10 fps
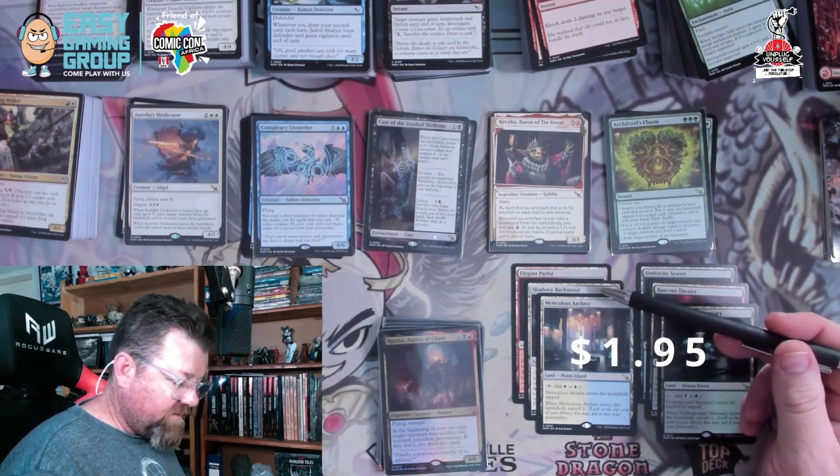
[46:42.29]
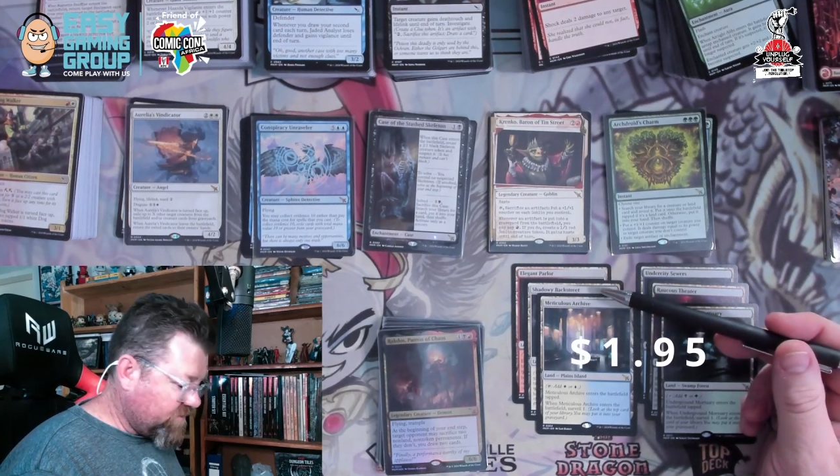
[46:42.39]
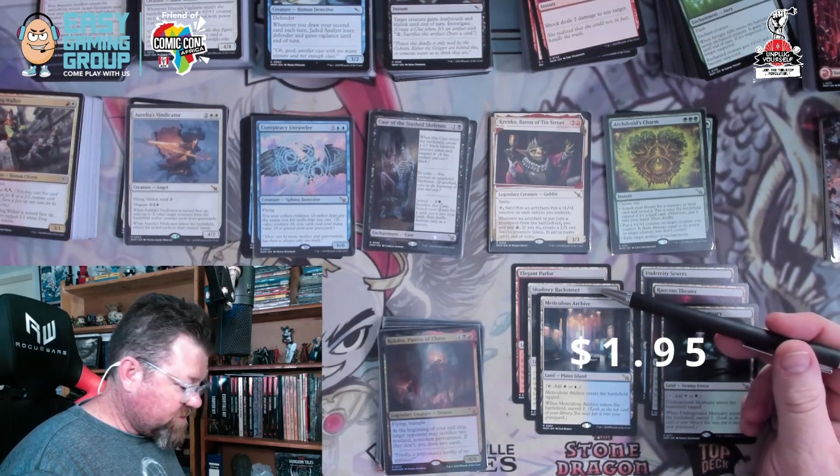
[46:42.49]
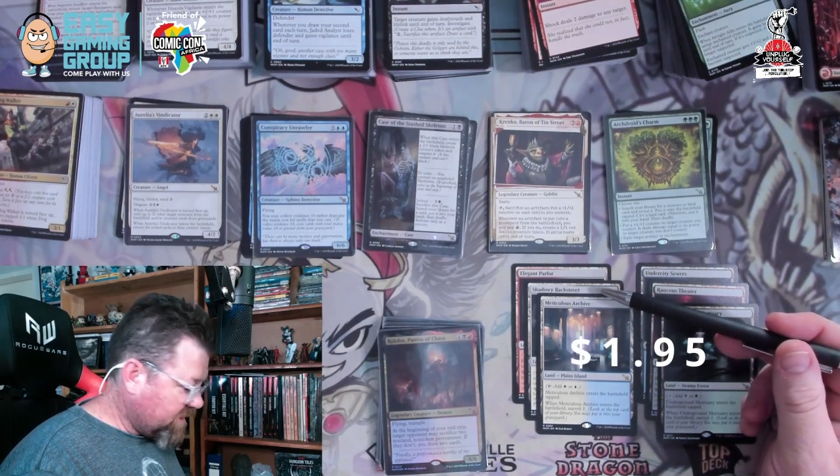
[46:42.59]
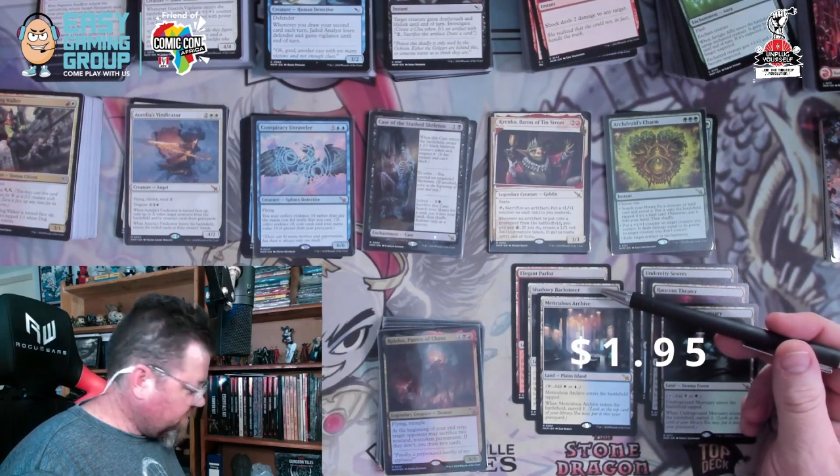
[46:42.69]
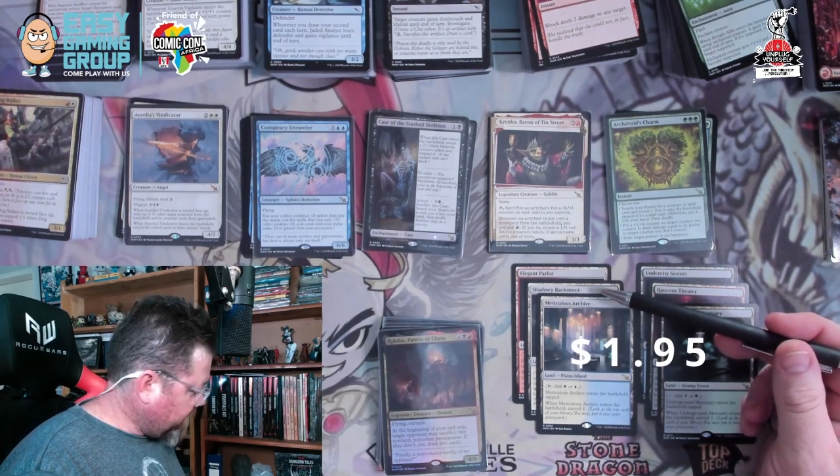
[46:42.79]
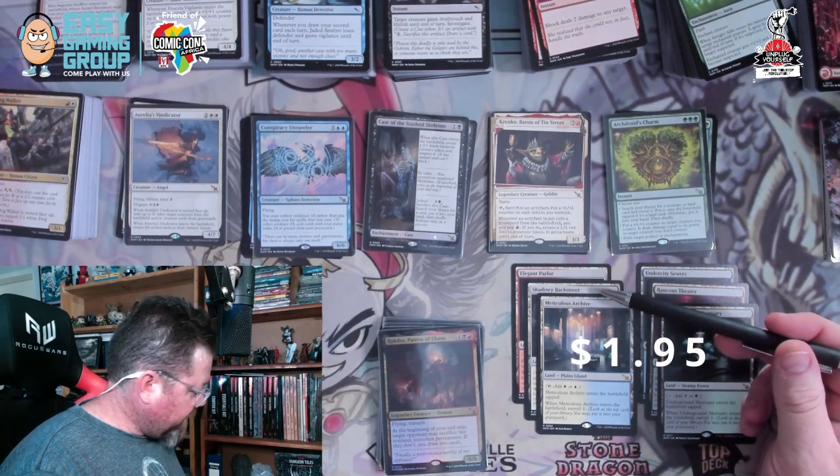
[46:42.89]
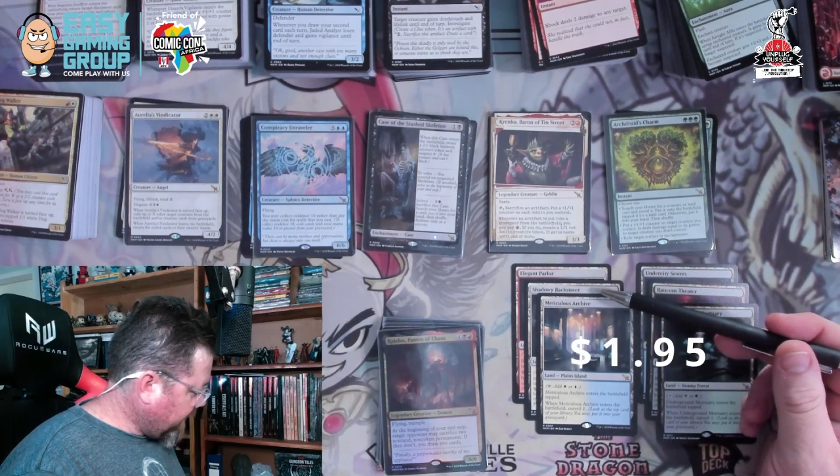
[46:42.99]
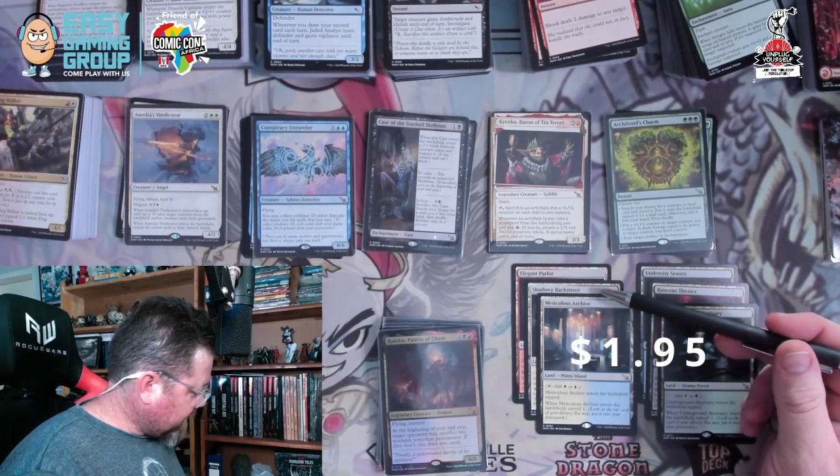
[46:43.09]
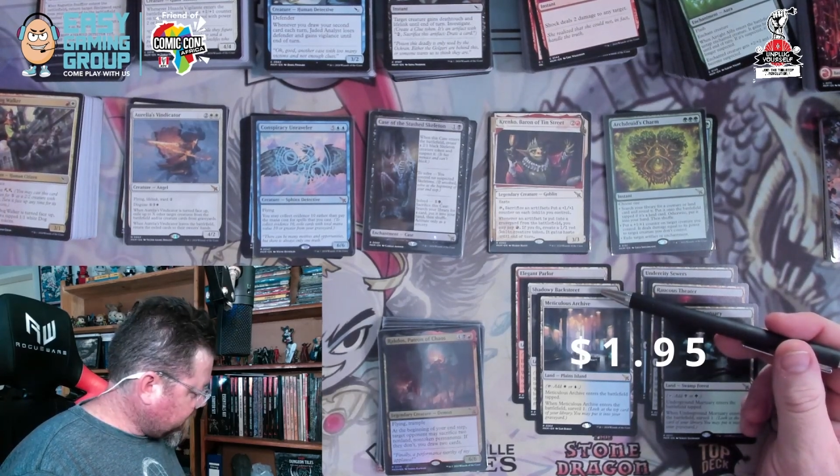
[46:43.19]
for Shadowy
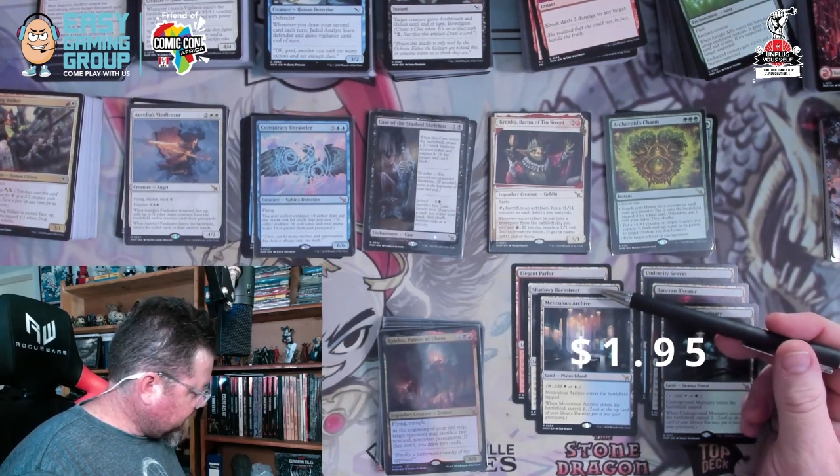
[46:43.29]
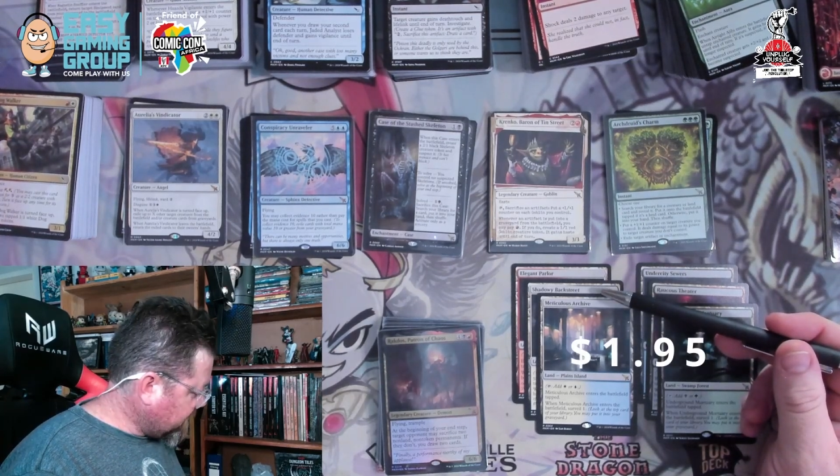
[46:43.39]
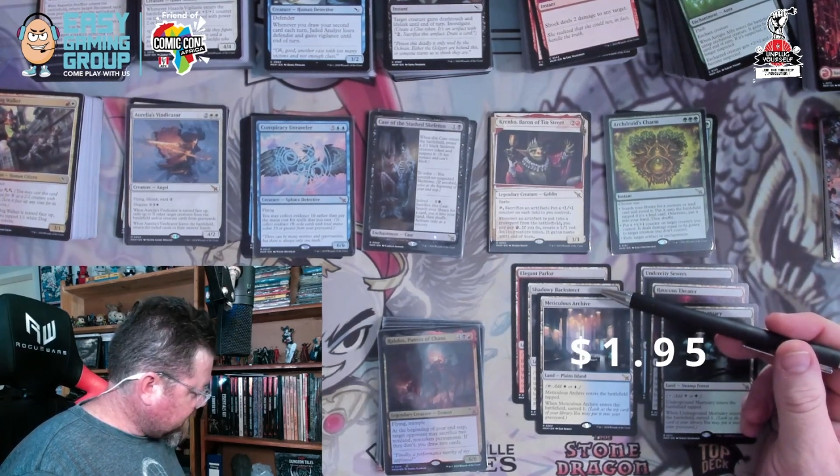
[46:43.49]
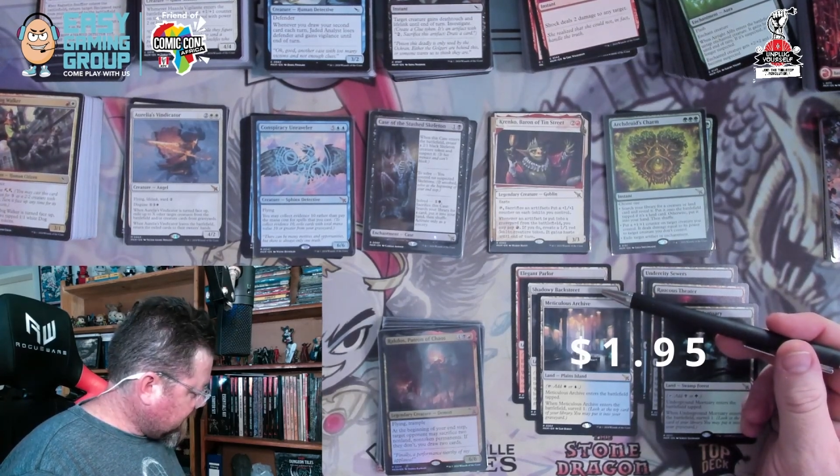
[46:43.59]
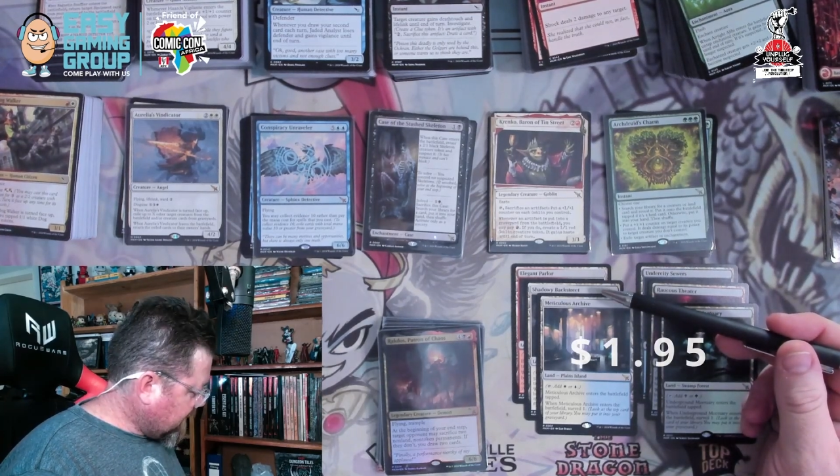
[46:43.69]
Backstreet,